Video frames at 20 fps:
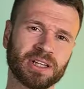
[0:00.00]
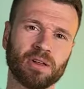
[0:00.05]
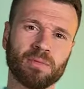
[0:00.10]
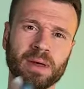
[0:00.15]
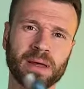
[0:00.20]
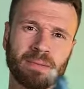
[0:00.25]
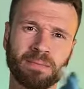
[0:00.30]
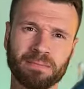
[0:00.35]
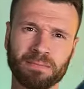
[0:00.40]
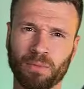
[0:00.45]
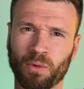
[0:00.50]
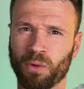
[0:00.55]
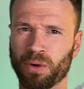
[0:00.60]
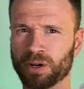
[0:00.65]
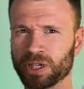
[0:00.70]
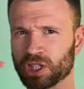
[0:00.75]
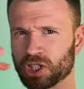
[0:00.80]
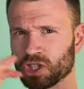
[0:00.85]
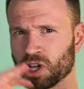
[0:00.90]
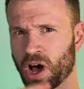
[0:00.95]
little bit
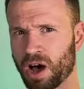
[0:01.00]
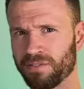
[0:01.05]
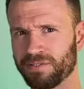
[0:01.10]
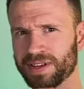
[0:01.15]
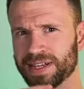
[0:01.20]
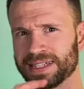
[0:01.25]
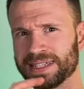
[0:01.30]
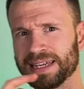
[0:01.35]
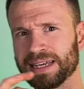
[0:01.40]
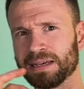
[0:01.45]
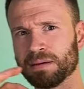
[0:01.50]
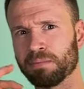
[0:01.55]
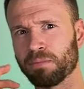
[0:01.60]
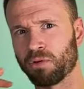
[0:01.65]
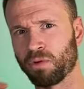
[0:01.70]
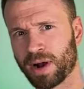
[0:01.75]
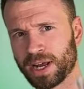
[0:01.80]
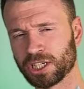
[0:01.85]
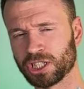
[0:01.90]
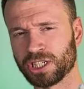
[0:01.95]
more softness and
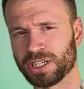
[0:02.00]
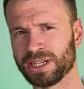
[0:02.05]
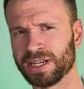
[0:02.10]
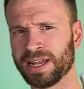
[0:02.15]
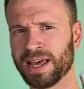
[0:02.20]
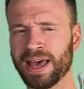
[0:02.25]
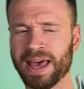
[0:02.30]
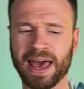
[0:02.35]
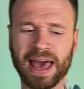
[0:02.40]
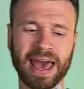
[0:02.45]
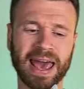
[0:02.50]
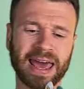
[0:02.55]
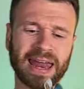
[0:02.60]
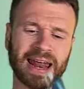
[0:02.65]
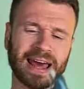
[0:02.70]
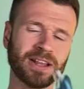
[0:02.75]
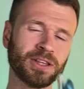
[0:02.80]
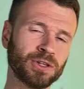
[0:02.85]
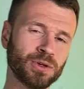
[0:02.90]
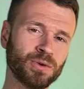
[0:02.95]
compression. And
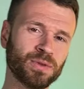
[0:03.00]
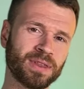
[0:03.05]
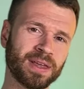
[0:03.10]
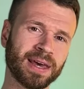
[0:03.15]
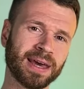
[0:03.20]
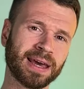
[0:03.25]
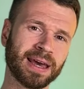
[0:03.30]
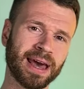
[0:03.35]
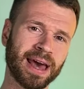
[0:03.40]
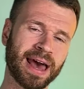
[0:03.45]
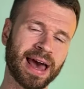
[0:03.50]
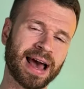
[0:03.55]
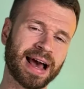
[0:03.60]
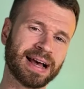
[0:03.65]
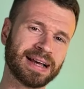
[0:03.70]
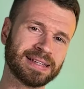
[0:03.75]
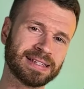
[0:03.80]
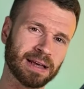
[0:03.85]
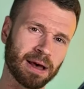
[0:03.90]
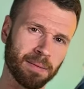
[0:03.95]
I do think
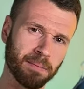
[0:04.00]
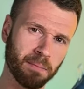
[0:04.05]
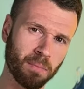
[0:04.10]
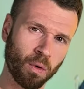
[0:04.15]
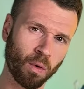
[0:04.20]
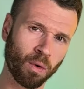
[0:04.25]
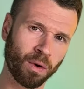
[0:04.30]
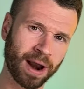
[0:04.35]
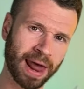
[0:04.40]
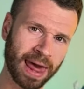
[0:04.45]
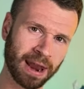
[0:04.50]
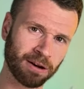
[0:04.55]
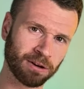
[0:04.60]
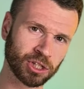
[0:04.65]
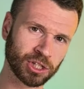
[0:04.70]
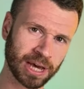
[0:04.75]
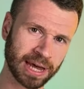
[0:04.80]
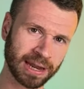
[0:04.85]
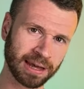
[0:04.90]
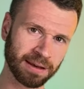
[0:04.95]
has a more
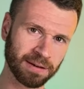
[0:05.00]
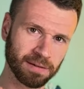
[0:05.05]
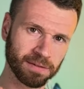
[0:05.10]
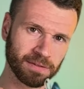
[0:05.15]
energetic